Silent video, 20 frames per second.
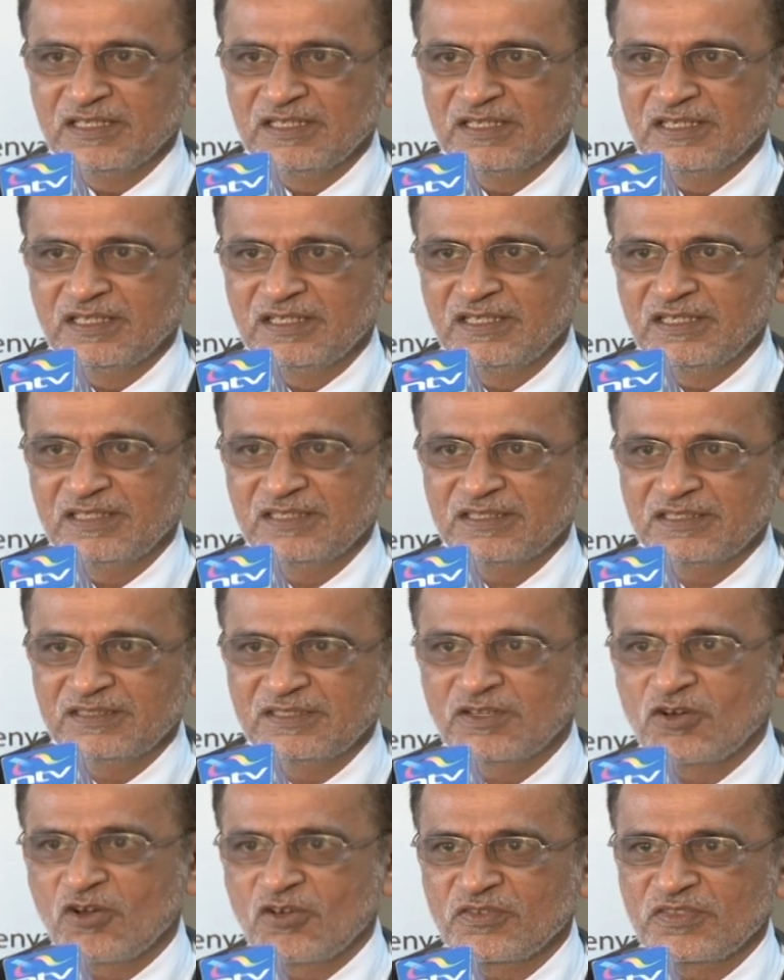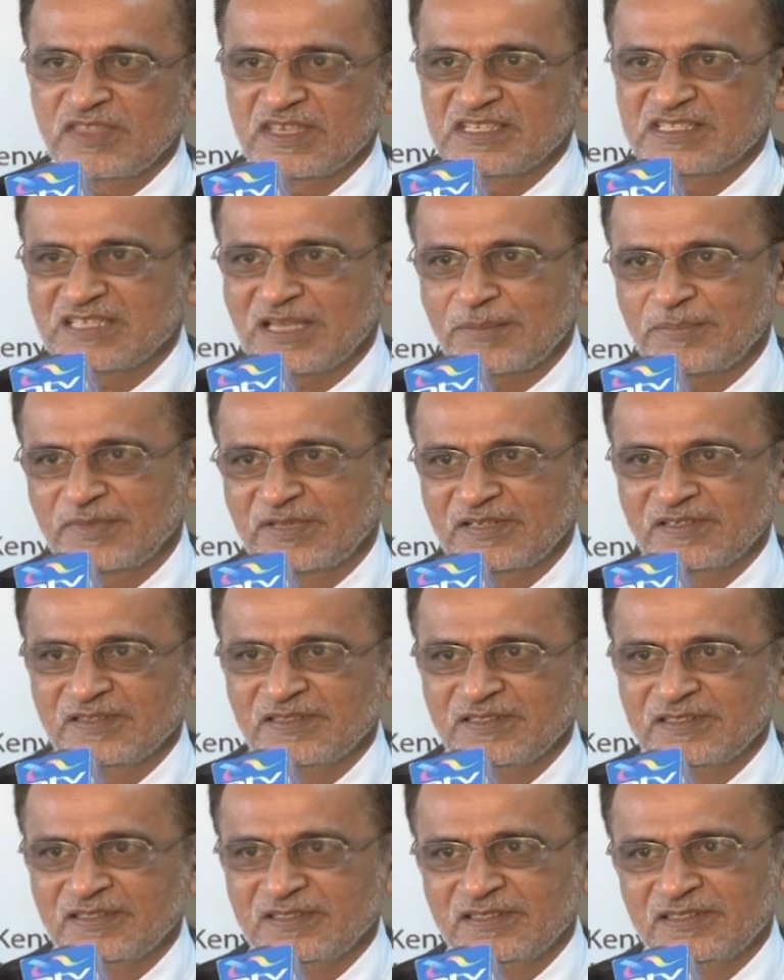uh, the wrong things happen
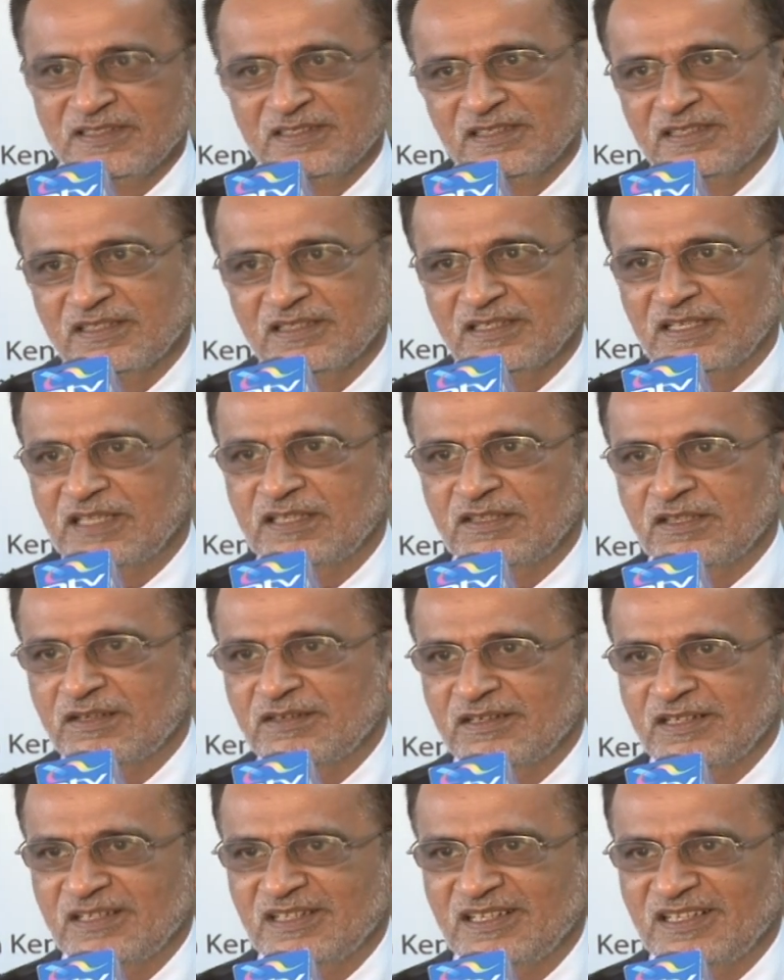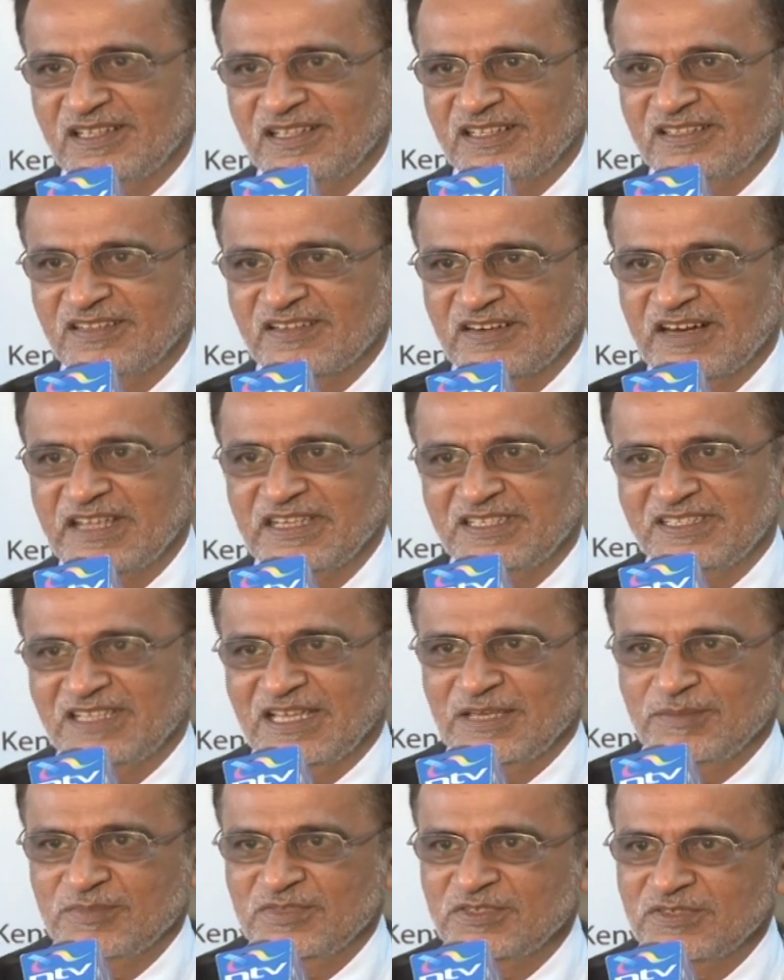at the, at the right
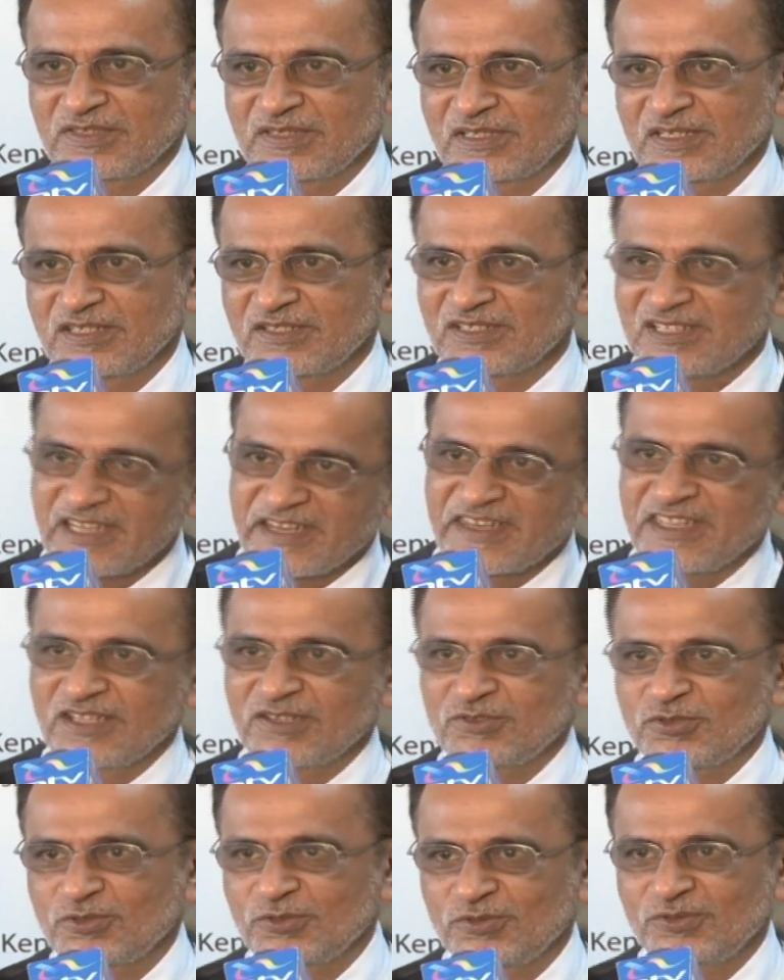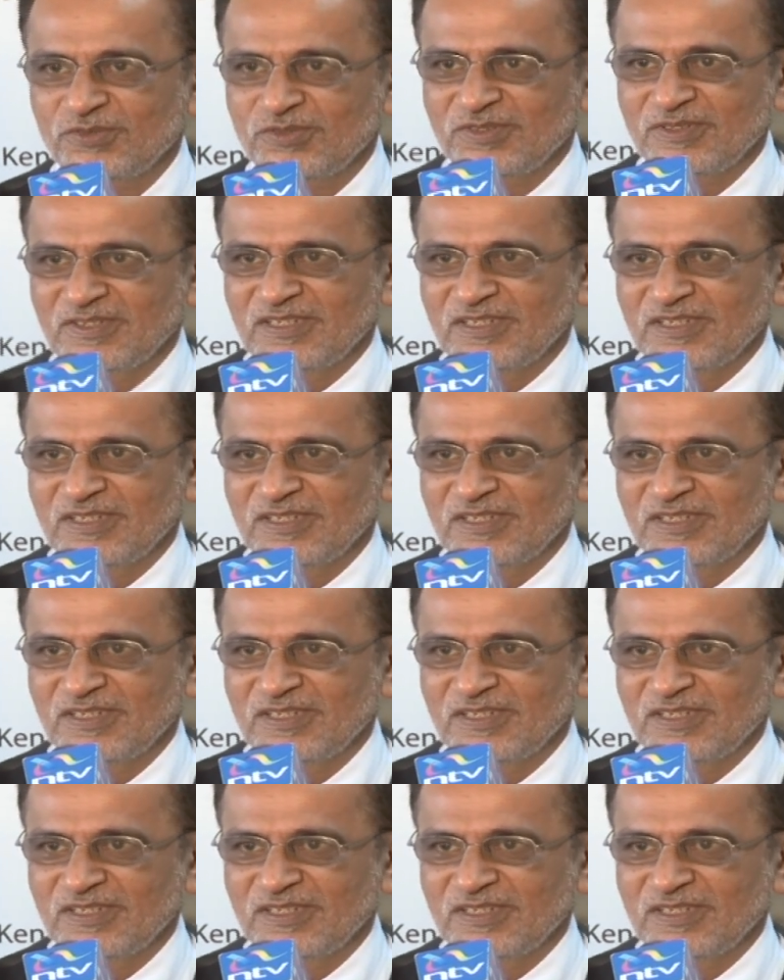times, leading to